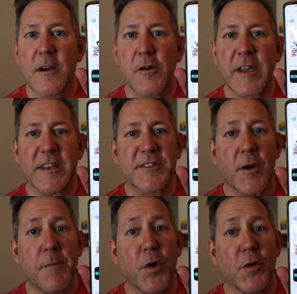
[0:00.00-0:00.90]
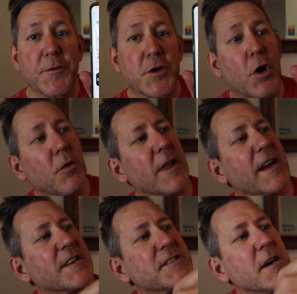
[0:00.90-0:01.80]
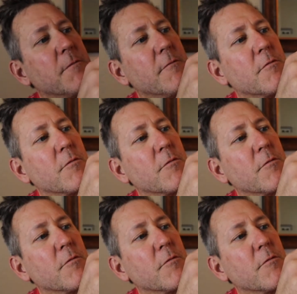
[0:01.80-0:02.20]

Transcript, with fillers: Okay, so I pulled CollX up.